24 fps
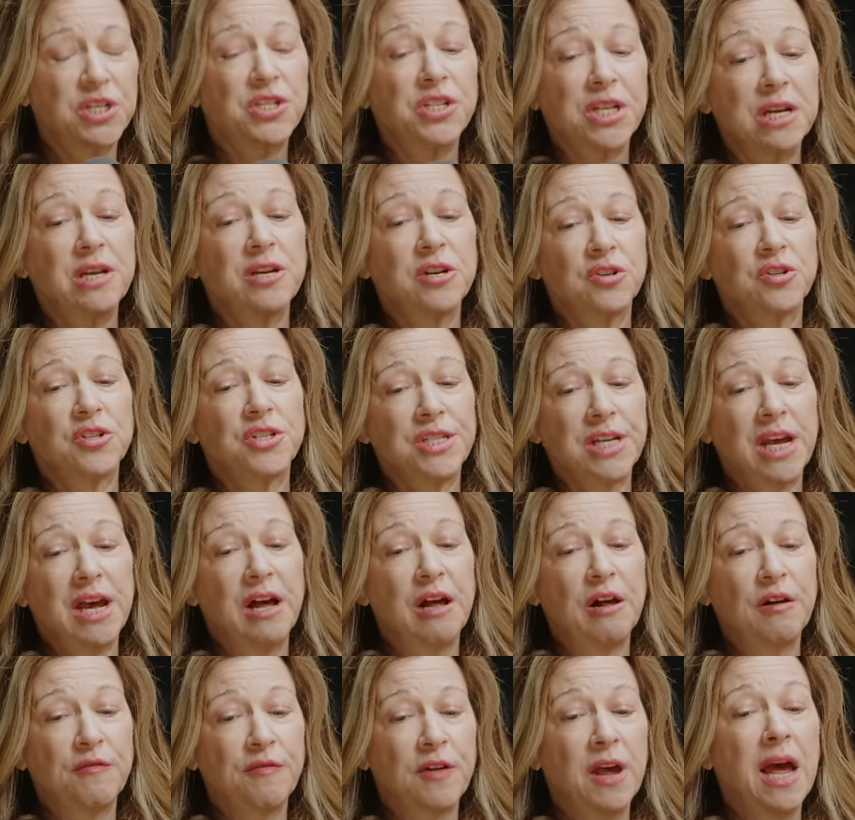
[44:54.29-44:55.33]
to say to
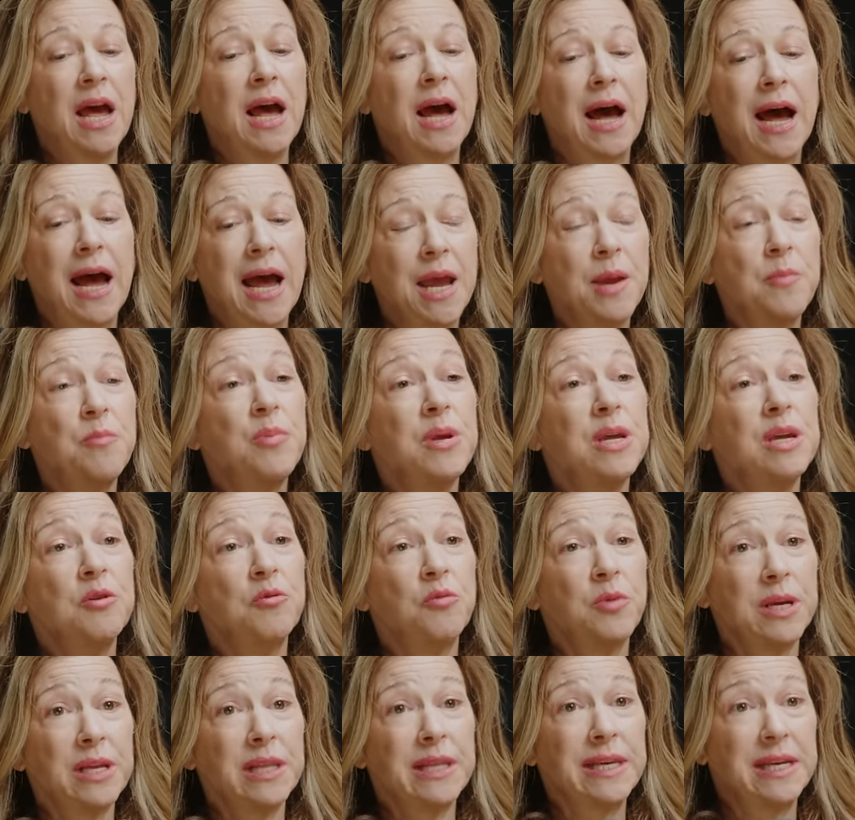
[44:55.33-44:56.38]
yourself, I'm
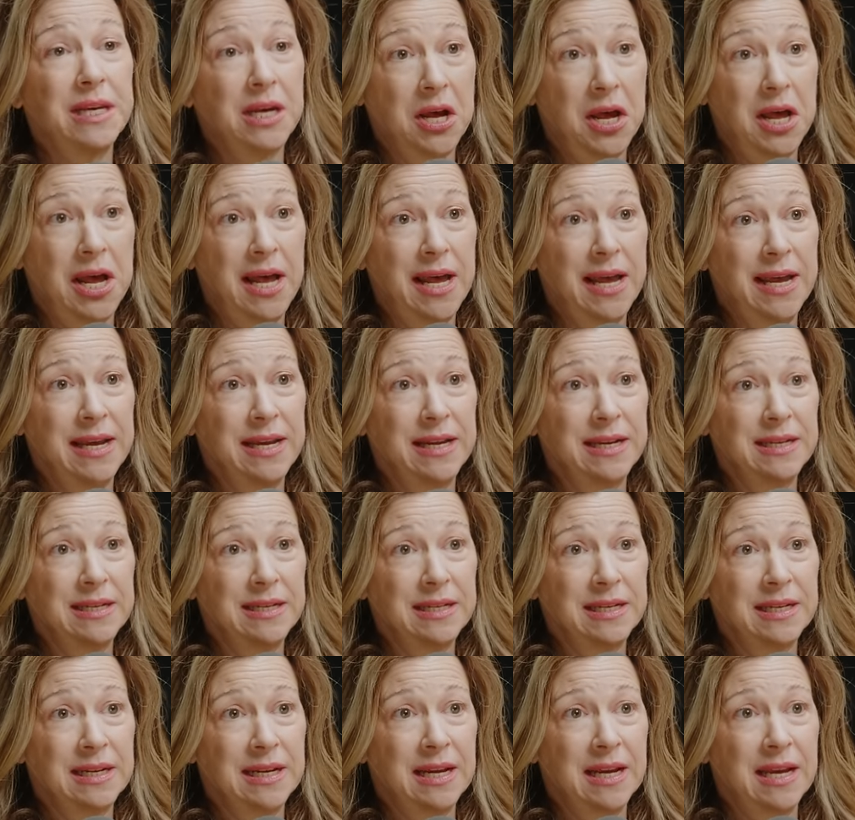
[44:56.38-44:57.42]
being really
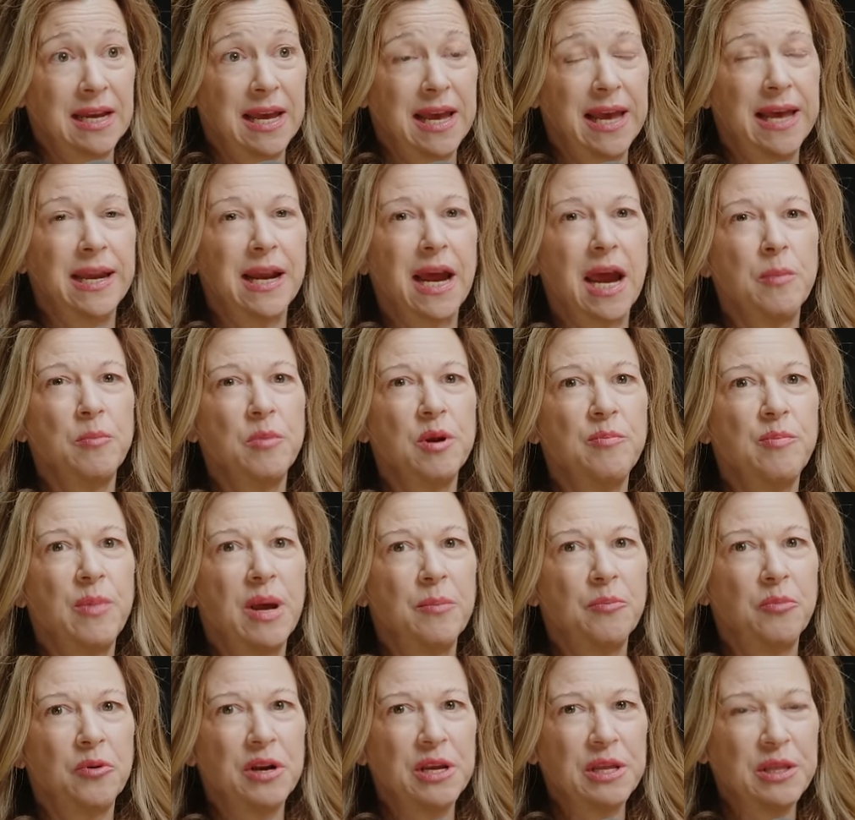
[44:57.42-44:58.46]
kind and I'm
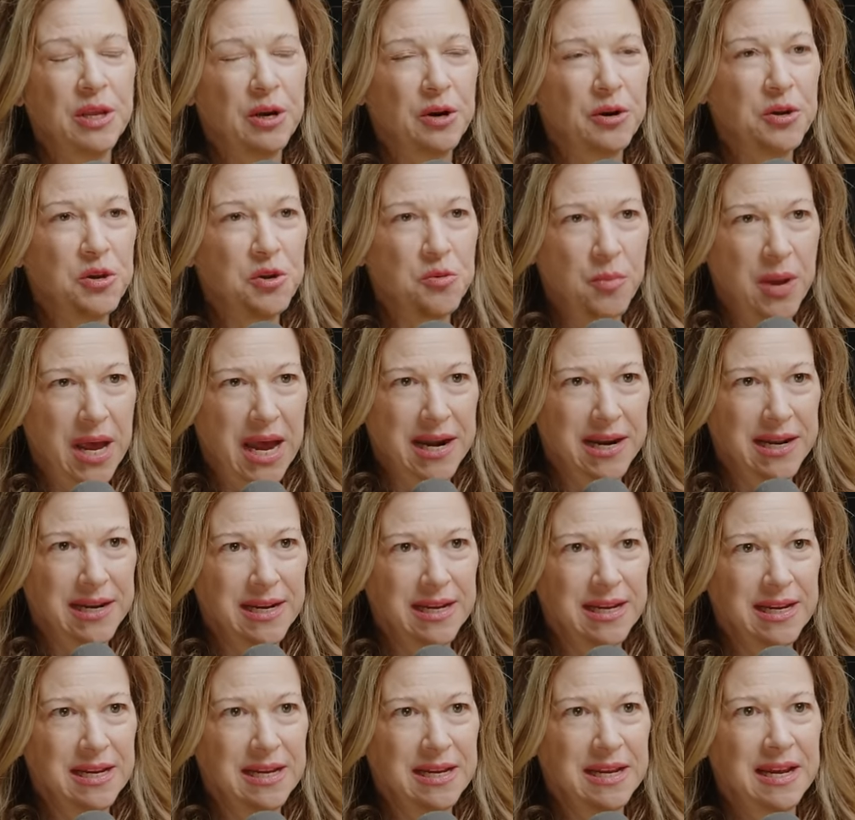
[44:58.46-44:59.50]
remembering their
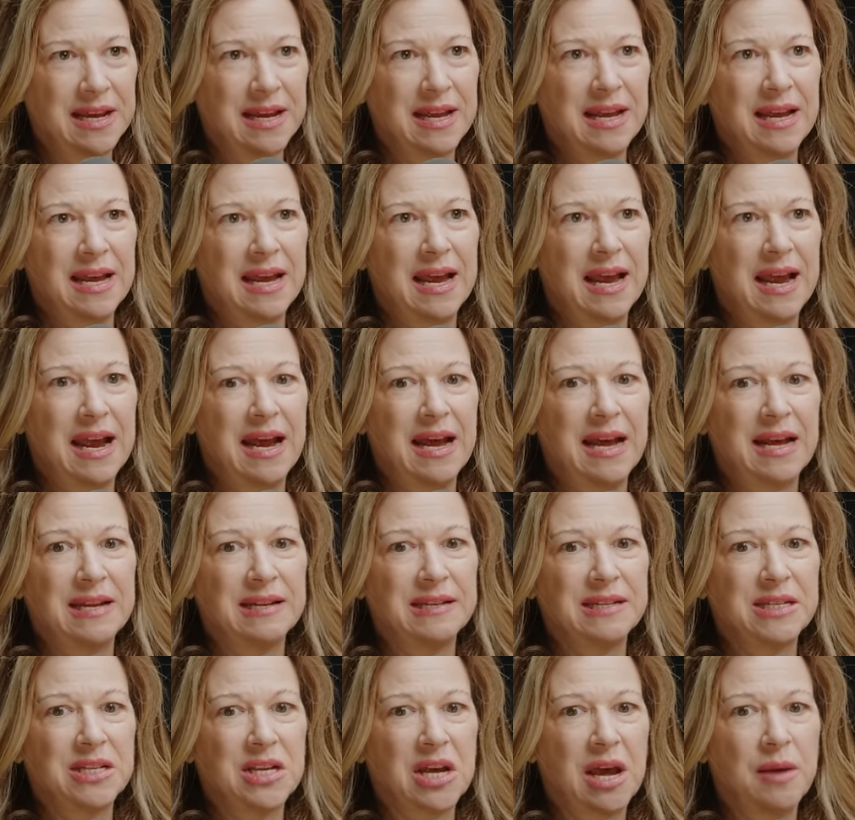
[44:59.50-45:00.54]
humanity.
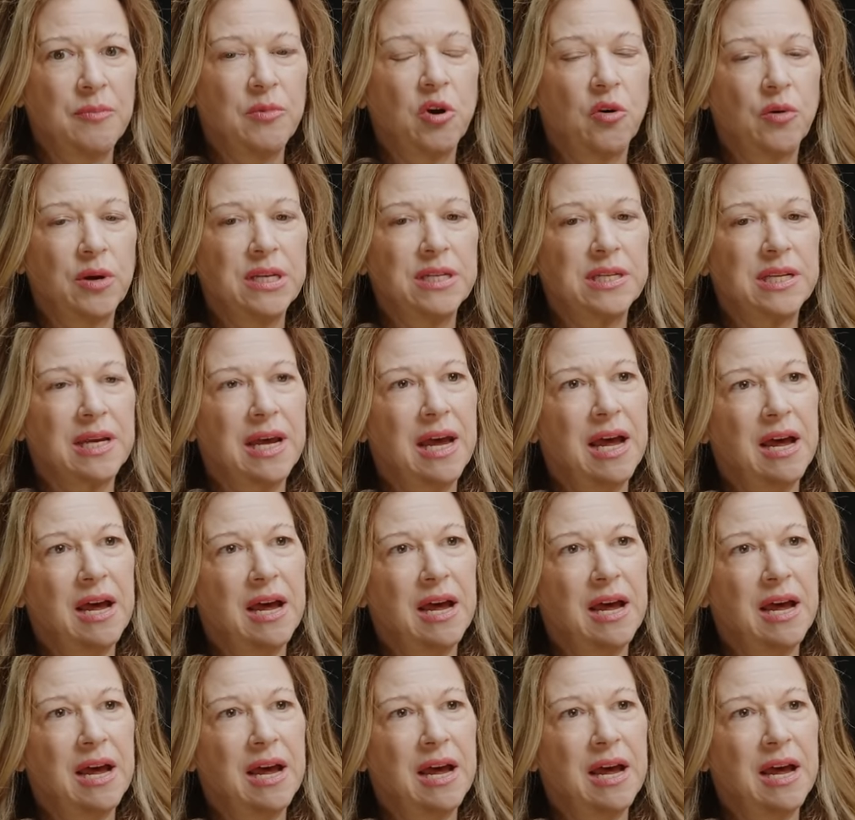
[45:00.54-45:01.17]
And I'm going to